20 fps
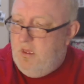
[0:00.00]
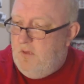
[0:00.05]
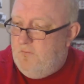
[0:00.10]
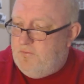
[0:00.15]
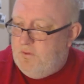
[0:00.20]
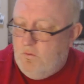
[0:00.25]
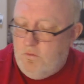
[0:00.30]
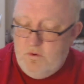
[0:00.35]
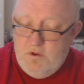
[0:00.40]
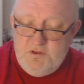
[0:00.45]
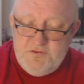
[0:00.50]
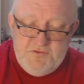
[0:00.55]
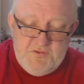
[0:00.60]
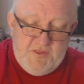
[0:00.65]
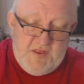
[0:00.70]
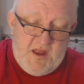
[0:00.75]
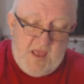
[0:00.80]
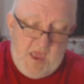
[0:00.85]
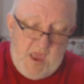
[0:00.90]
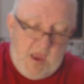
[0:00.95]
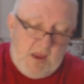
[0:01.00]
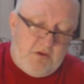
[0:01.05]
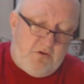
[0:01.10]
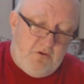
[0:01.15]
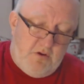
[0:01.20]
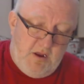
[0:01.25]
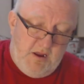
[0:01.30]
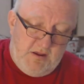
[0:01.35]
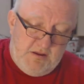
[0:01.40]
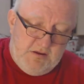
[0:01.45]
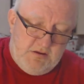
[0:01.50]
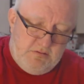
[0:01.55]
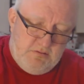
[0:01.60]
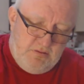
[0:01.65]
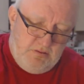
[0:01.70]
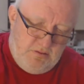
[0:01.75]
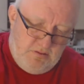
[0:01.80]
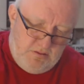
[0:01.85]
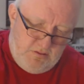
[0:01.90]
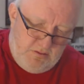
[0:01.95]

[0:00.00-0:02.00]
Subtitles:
of the ones that I graded